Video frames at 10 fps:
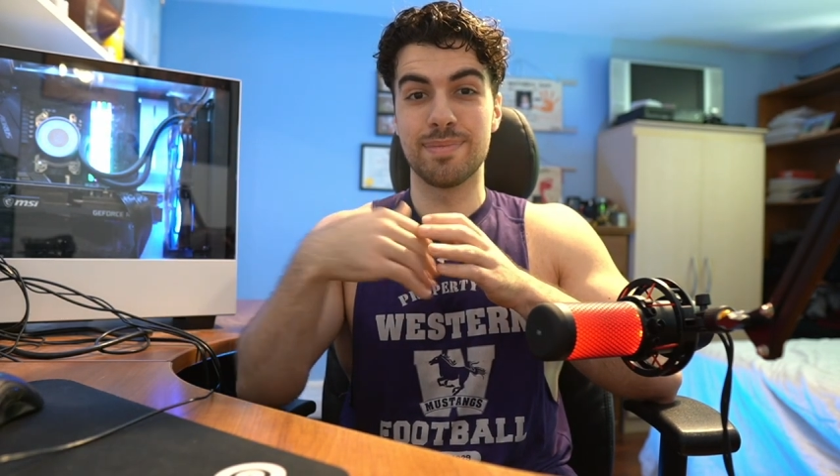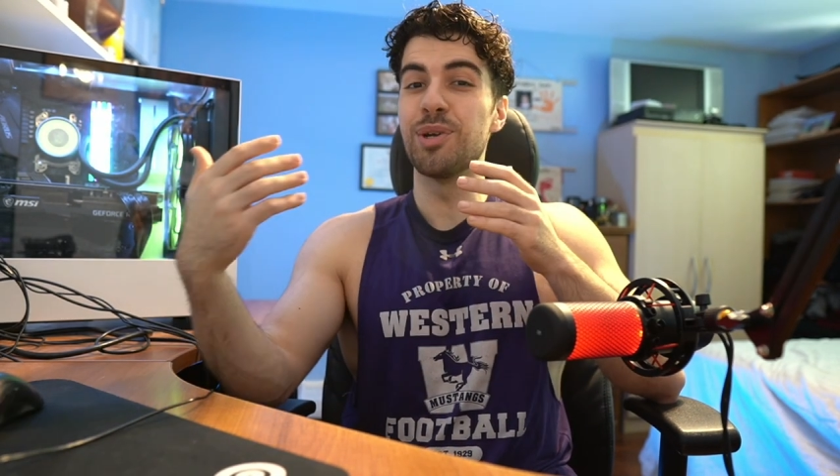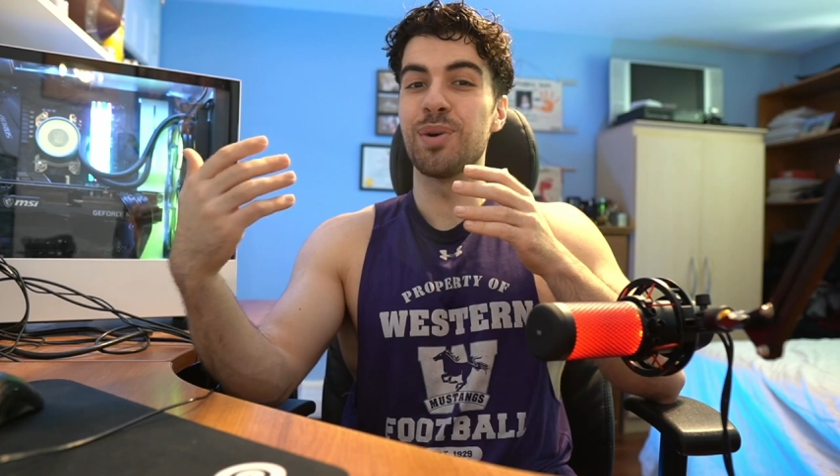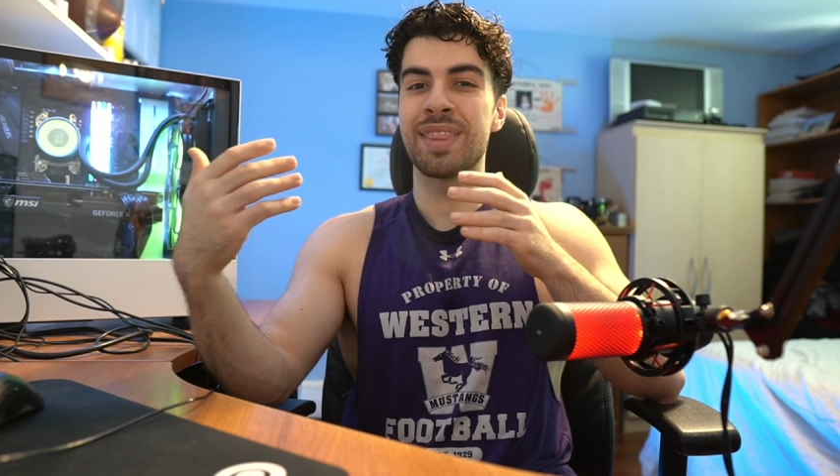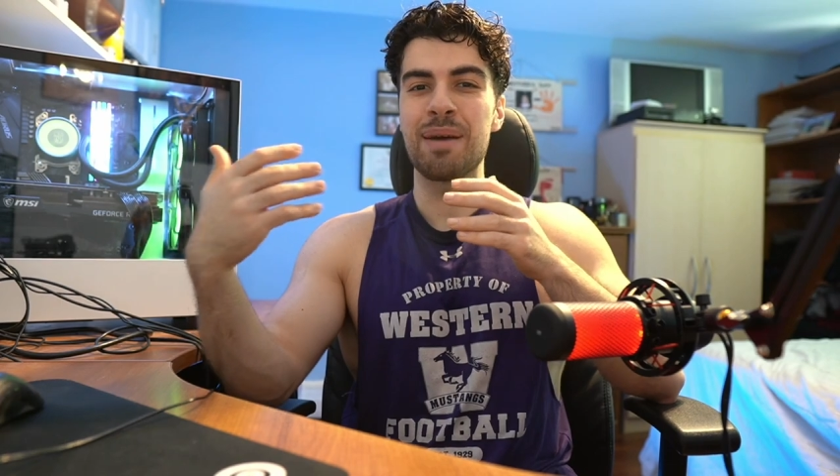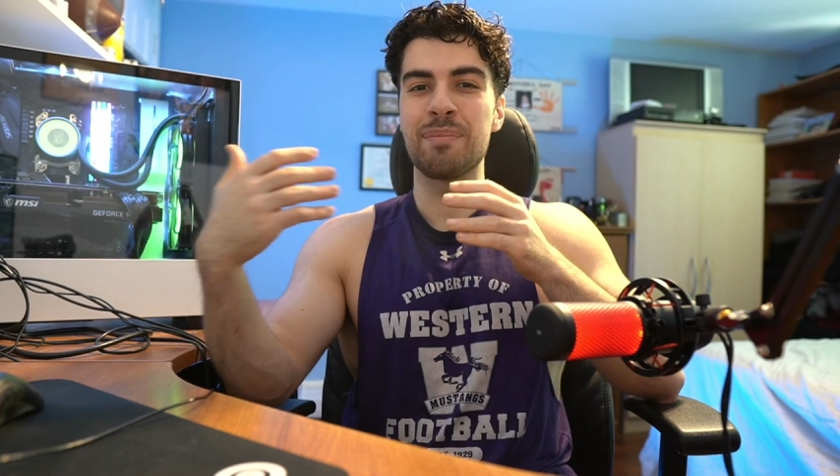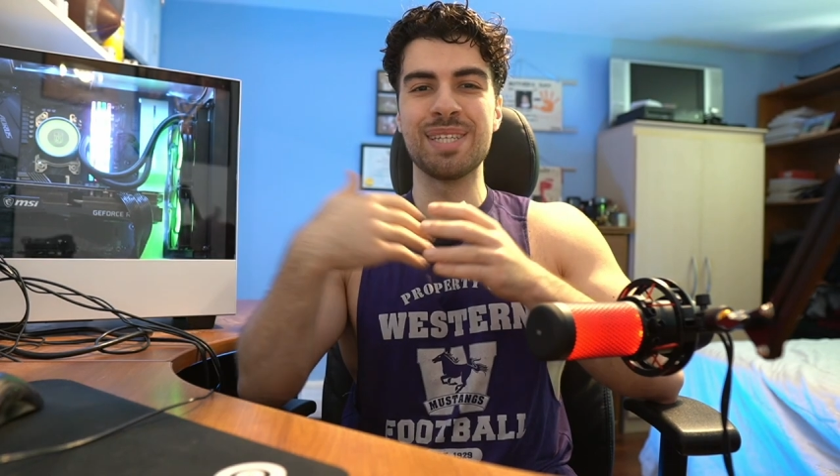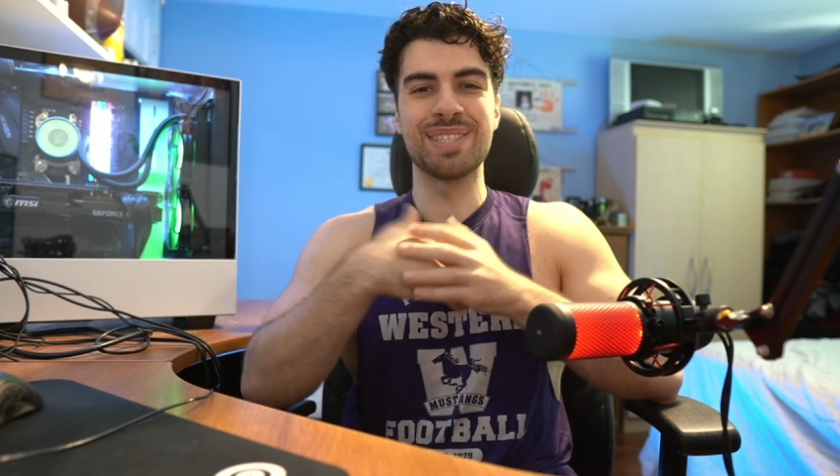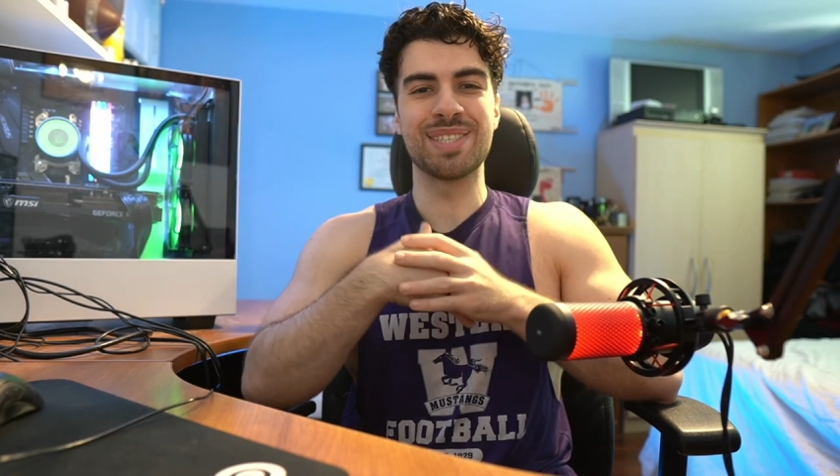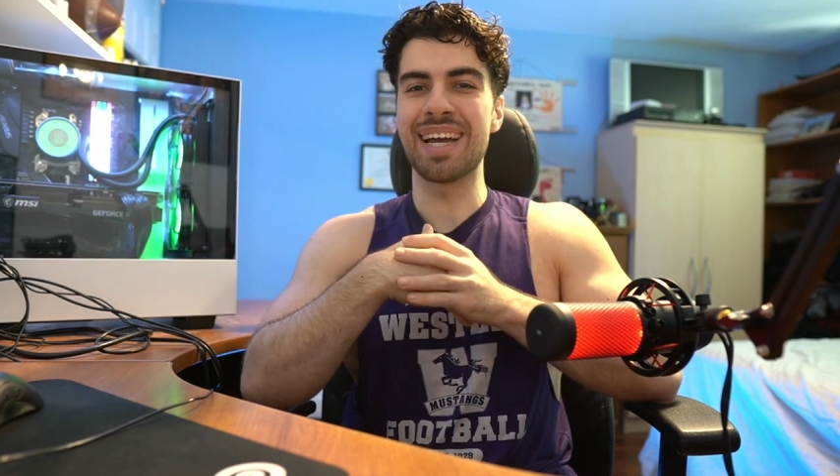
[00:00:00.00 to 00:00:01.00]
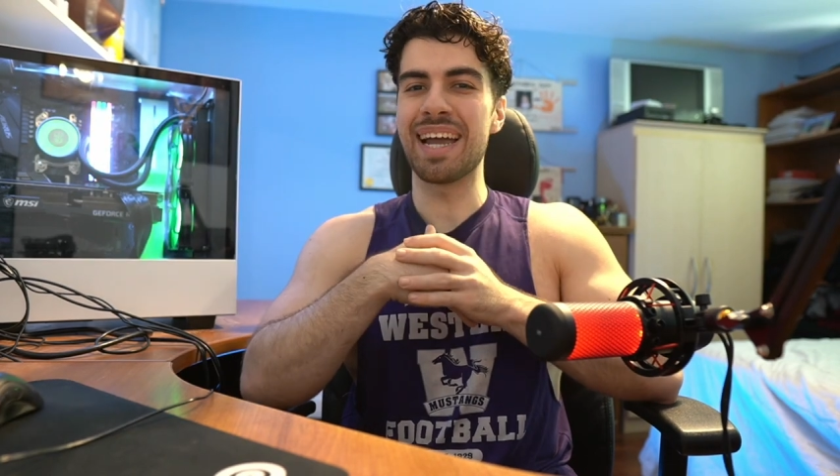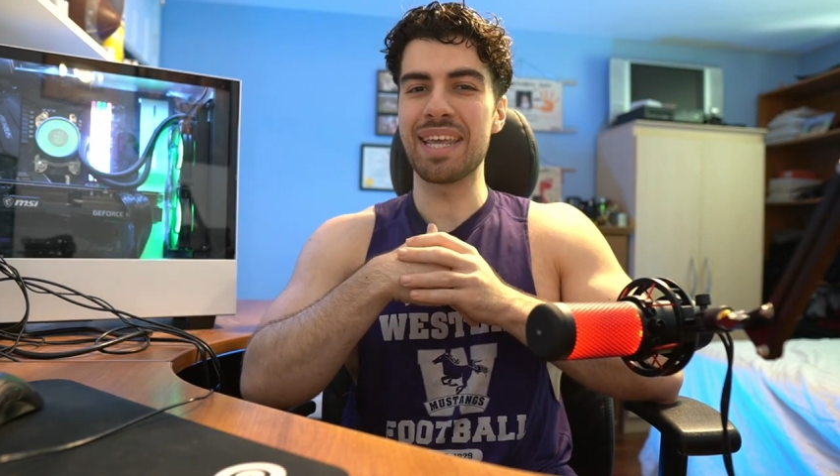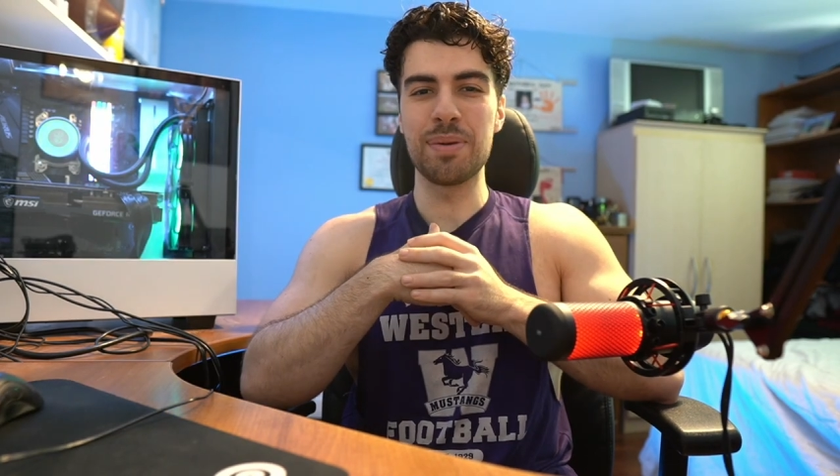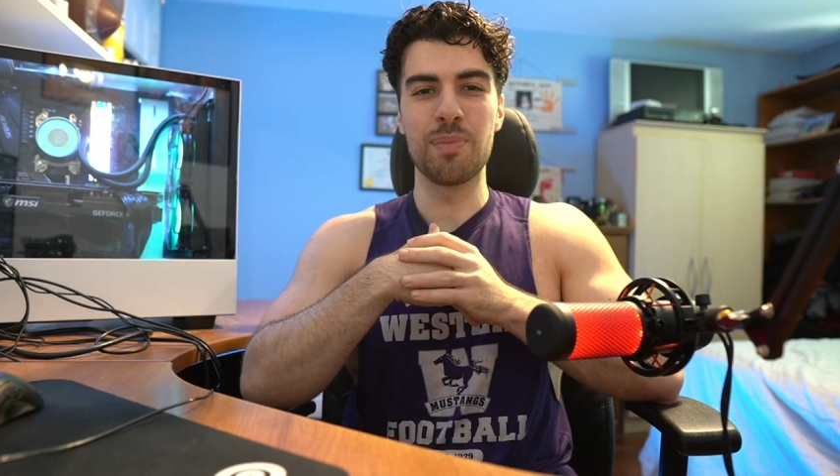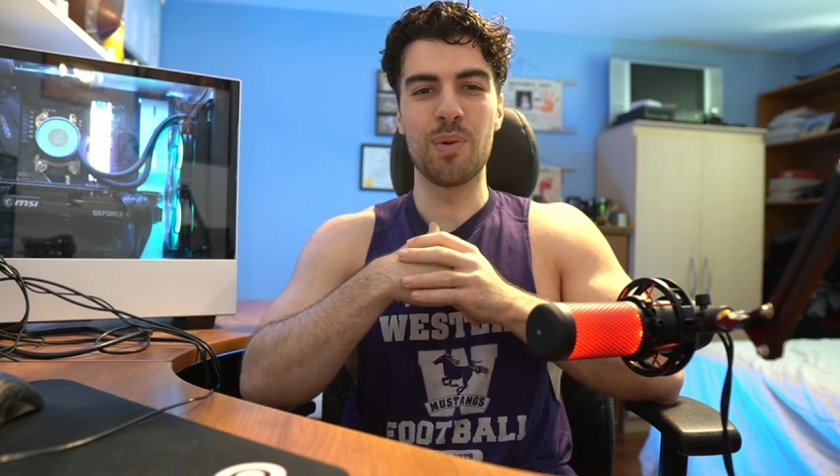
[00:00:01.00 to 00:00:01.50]
And you know what that means? You
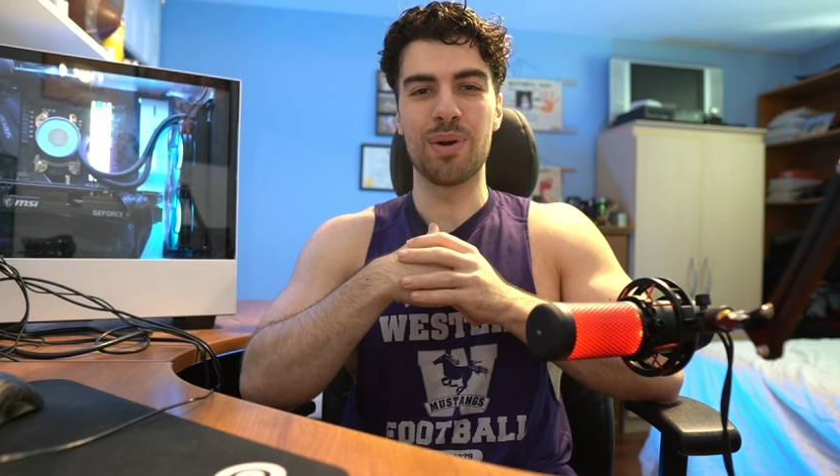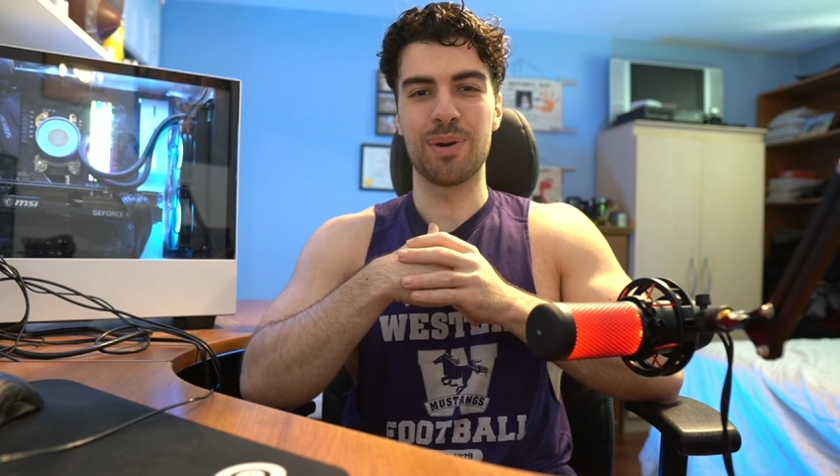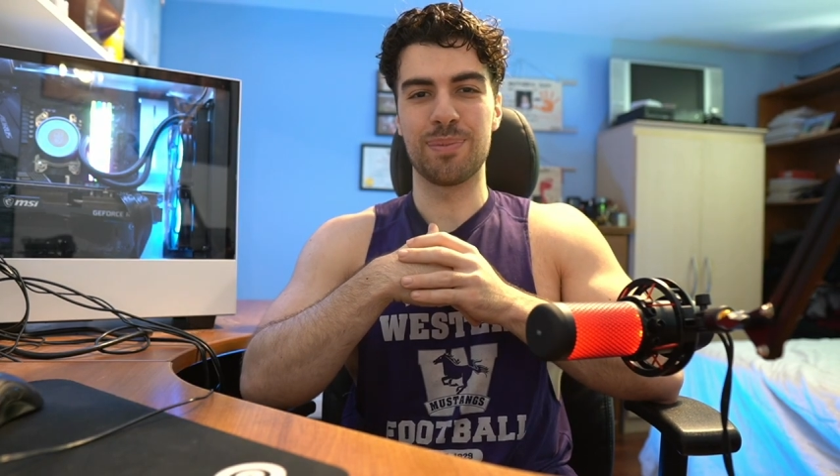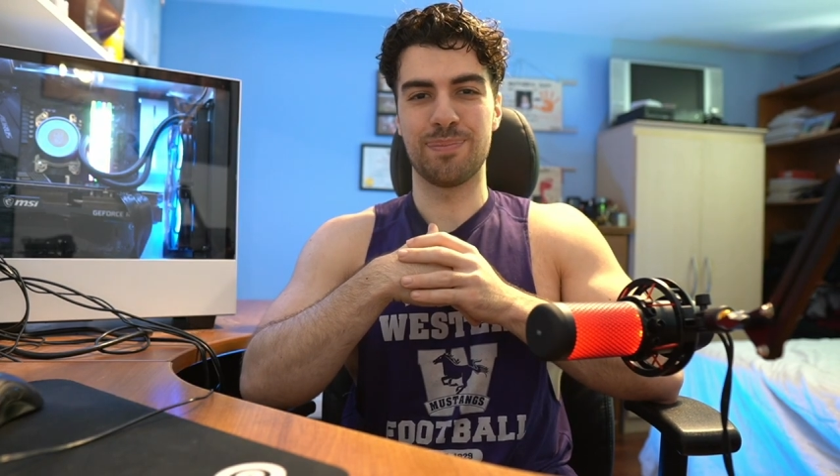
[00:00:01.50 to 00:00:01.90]
got to eat more.